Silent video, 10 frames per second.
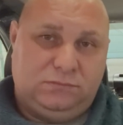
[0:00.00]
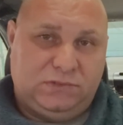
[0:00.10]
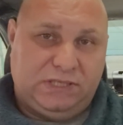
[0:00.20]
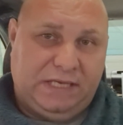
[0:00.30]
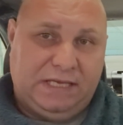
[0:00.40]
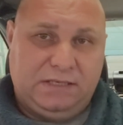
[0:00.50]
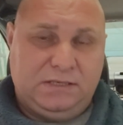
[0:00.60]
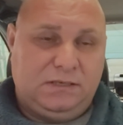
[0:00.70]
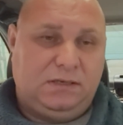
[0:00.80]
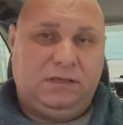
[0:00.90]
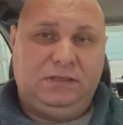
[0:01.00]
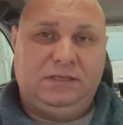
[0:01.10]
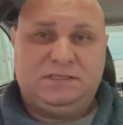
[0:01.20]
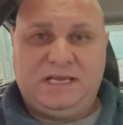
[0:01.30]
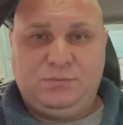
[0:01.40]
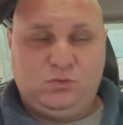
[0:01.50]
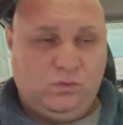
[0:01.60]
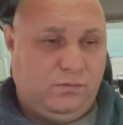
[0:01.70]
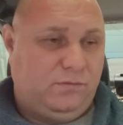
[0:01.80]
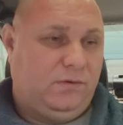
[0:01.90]
together under the same
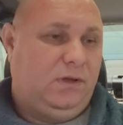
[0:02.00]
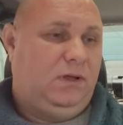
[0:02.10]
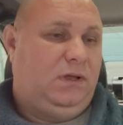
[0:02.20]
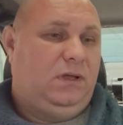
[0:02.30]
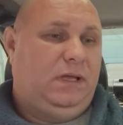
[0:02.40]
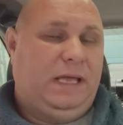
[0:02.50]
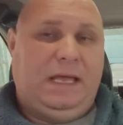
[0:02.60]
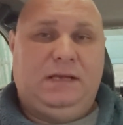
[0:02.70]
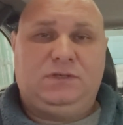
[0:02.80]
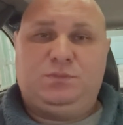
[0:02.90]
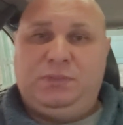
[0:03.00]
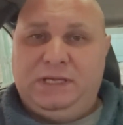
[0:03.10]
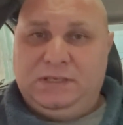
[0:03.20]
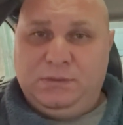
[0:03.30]
roof and split the